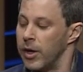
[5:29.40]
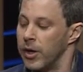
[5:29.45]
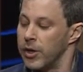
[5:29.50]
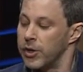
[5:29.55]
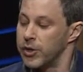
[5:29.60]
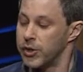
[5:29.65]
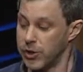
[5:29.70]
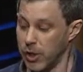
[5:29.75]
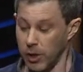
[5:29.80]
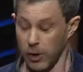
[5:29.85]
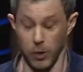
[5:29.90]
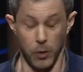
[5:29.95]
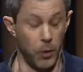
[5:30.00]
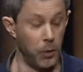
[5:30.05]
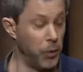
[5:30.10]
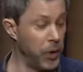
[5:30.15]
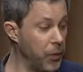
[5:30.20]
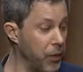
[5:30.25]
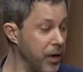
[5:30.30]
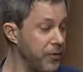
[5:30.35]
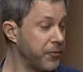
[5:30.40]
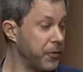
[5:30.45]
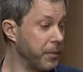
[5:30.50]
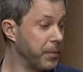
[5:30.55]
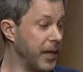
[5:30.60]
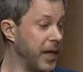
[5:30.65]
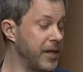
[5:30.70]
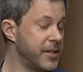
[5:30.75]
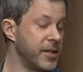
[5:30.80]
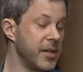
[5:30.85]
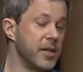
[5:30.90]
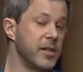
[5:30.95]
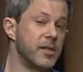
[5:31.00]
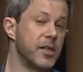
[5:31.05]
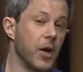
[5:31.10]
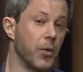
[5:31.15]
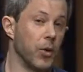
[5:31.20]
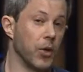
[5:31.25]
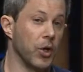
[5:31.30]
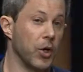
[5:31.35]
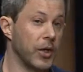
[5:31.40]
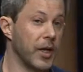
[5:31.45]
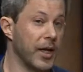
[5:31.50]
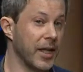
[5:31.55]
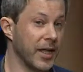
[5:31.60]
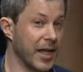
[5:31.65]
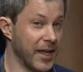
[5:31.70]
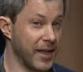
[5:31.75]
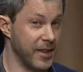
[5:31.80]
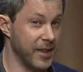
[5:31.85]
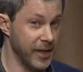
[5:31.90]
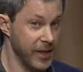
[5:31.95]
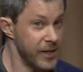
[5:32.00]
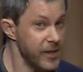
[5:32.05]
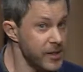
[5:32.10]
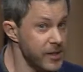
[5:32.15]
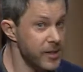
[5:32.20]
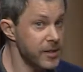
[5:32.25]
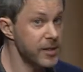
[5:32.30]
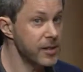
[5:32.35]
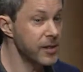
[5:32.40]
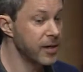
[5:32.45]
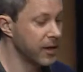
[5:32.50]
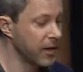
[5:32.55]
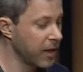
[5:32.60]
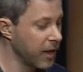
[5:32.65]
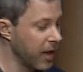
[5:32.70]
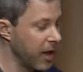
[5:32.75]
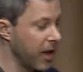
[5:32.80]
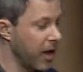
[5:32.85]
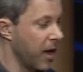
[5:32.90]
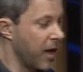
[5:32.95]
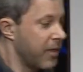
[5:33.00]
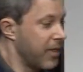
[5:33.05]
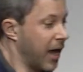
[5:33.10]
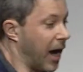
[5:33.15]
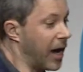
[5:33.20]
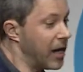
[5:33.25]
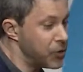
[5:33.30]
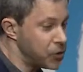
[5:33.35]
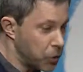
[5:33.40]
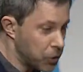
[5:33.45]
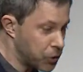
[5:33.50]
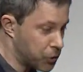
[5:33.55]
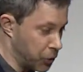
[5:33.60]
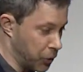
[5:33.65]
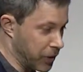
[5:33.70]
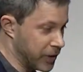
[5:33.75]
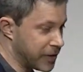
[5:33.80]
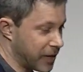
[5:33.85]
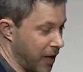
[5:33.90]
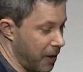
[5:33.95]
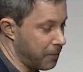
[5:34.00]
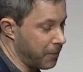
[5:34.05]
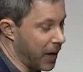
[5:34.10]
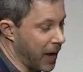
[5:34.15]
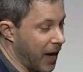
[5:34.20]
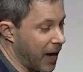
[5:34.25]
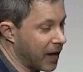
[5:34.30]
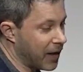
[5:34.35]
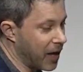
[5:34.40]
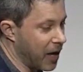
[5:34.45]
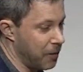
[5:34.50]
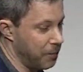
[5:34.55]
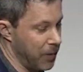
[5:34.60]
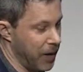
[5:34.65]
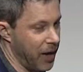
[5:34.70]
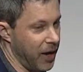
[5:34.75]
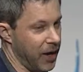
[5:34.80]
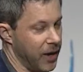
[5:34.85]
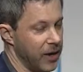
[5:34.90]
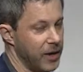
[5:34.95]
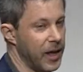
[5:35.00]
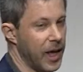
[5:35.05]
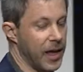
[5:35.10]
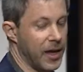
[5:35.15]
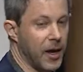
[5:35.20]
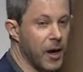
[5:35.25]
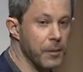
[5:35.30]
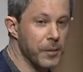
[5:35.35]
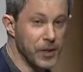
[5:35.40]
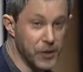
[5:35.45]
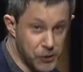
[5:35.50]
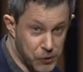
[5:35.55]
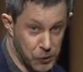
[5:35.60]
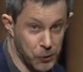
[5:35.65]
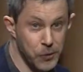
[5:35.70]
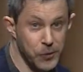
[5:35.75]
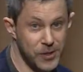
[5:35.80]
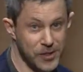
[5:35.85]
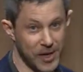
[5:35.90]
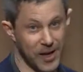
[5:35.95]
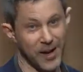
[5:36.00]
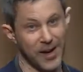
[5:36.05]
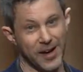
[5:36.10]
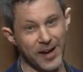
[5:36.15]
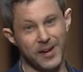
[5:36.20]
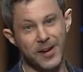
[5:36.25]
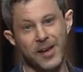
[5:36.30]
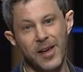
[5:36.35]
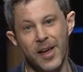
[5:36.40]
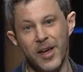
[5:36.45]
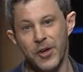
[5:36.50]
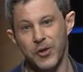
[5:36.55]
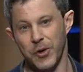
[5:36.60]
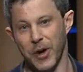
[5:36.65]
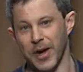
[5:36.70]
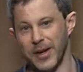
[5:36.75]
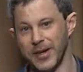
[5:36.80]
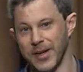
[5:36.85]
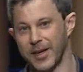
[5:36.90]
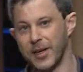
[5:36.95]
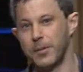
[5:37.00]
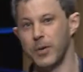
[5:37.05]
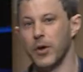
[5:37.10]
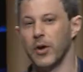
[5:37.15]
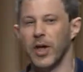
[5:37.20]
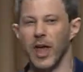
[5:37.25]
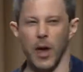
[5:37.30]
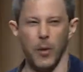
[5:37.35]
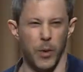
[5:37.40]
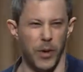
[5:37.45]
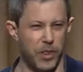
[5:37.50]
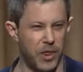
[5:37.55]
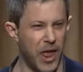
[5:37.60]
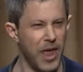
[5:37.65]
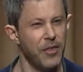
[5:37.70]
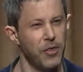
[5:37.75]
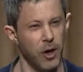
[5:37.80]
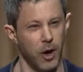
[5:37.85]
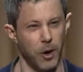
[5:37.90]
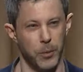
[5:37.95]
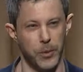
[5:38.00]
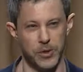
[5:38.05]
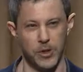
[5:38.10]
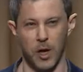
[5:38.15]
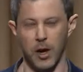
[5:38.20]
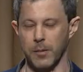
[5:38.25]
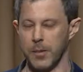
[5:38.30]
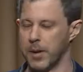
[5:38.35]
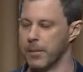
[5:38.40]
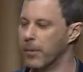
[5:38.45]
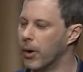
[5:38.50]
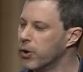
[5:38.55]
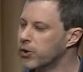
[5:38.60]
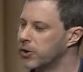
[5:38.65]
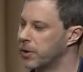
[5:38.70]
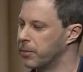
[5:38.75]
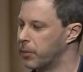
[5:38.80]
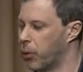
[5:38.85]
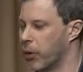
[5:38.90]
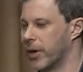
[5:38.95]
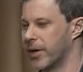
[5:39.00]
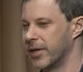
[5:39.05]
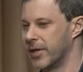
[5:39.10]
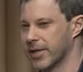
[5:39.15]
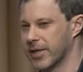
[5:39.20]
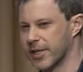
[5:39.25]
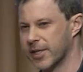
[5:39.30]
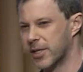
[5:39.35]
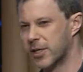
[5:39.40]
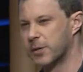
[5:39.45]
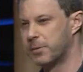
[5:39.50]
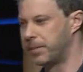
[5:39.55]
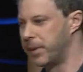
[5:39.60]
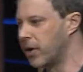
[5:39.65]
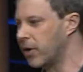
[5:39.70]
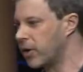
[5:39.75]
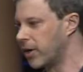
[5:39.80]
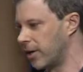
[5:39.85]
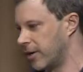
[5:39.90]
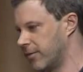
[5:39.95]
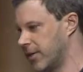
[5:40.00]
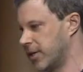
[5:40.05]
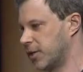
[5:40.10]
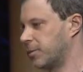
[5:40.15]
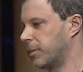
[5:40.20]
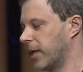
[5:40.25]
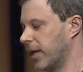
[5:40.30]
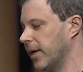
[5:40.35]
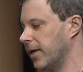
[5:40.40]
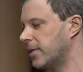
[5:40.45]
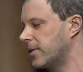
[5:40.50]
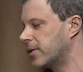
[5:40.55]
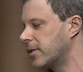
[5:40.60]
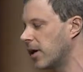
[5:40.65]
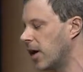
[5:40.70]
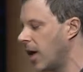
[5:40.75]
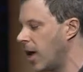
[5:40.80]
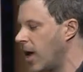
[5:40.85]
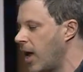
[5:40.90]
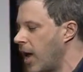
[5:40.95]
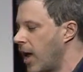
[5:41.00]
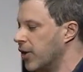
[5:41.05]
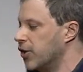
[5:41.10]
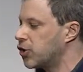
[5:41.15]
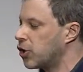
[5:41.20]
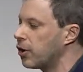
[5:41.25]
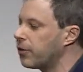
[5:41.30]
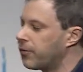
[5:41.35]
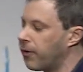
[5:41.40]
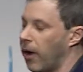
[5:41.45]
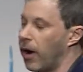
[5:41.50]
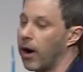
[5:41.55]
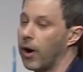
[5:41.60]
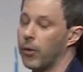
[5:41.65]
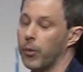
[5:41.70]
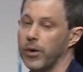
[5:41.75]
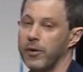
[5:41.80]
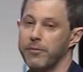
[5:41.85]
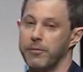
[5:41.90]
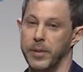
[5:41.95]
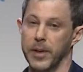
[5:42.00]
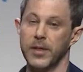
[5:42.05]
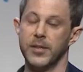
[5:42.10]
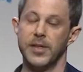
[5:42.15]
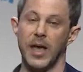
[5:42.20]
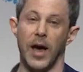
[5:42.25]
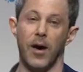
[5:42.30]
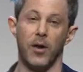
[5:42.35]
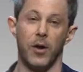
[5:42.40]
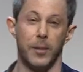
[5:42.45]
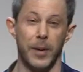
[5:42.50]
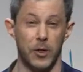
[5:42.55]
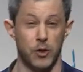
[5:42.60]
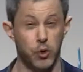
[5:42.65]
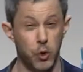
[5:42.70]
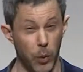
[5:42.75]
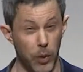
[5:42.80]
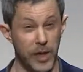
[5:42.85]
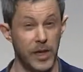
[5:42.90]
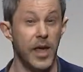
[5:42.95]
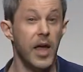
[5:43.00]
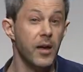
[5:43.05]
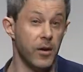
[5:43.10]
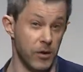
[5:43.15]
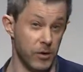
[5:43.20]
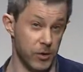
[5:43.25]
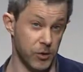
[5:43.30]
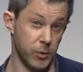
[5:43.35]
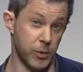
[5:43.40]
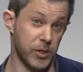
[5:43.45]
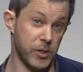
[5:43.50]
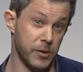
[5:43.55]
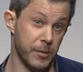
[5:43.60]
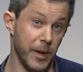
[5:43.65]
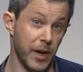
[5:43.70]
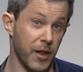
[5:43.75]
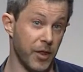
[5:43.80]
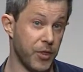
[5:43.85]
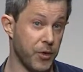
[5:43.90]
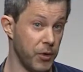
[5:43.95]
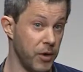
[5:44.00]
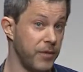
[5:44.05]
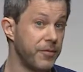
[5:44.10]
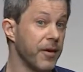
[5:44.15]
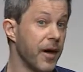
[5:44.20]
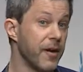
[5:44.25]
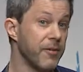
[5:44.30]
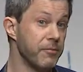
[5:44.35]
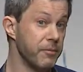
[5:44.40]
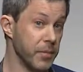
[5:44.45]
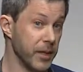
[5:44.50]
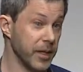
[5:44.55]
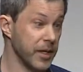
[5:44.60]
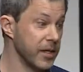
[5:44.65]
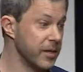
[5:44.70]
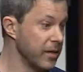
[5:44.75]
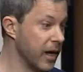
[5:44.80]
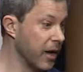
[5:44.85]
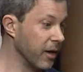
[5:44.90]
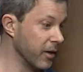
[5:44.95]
So we went from places that were looking like this. The high school students came back and made a coming soon sign trying to communicate what they thought was going to be most important to the spirit of this place. And so far, we've built out about 20 acres, which is about a $35 million